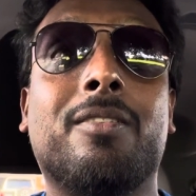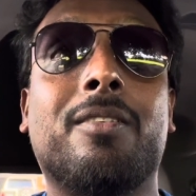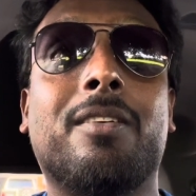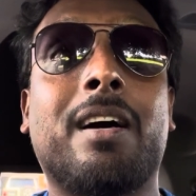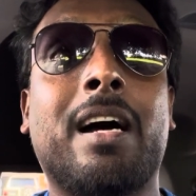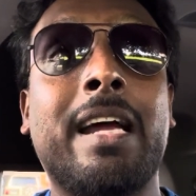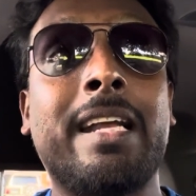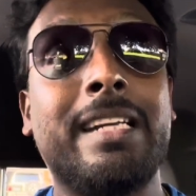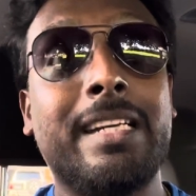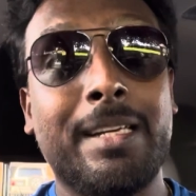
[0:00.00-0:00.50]

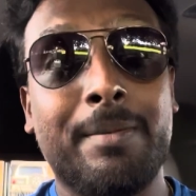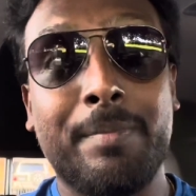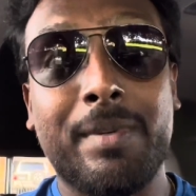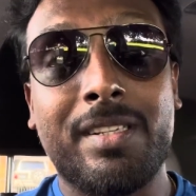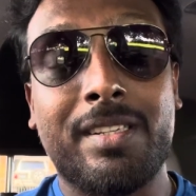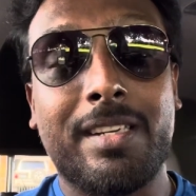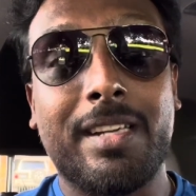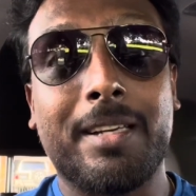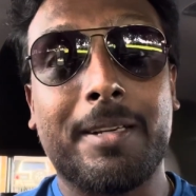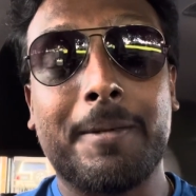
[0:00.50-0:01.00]
I did
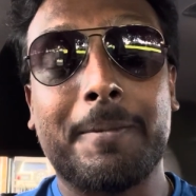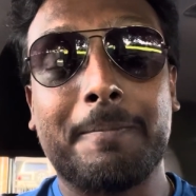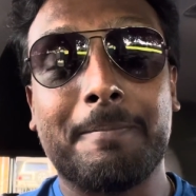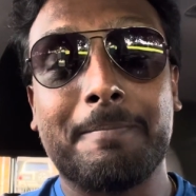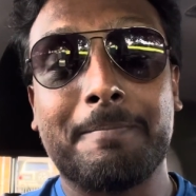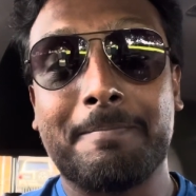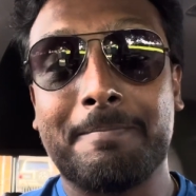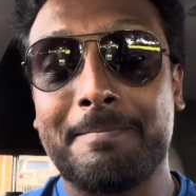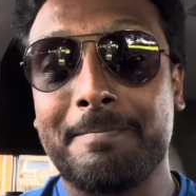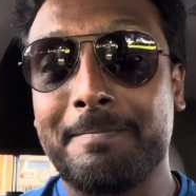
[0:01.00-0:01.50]
mistake,
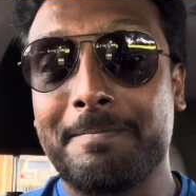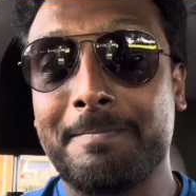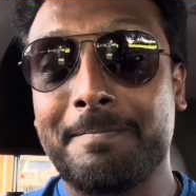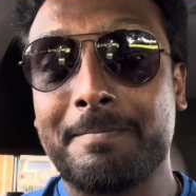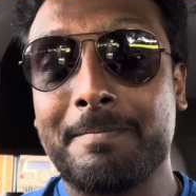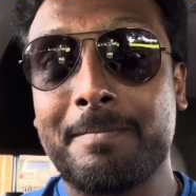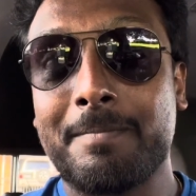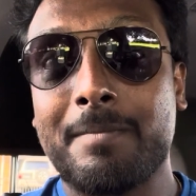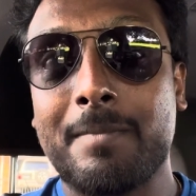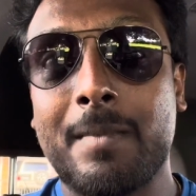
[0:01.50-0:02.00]

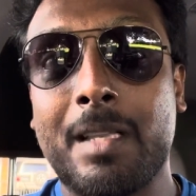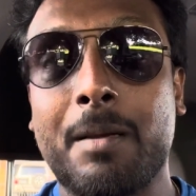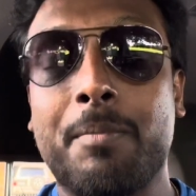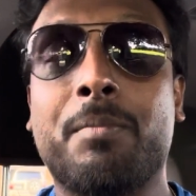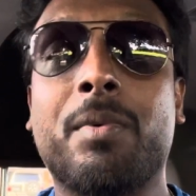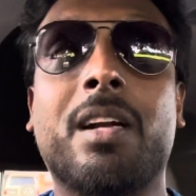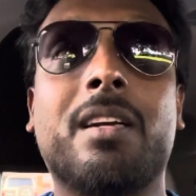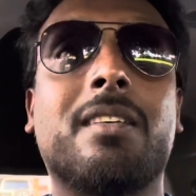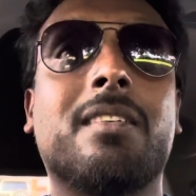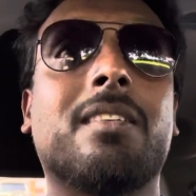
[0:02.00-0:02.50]

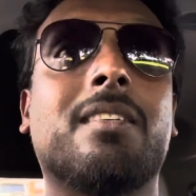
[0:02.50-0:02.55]
but